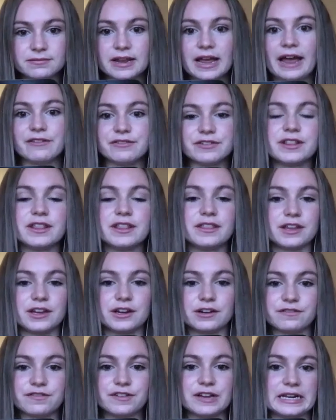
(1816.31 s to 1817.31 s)
Everything that
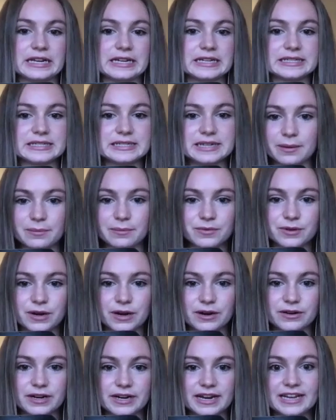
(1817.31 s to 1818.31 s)
you're feeling is
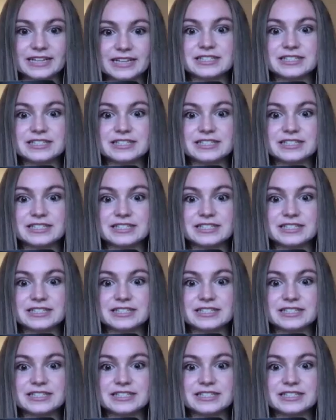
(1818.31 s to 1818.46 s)
temporary.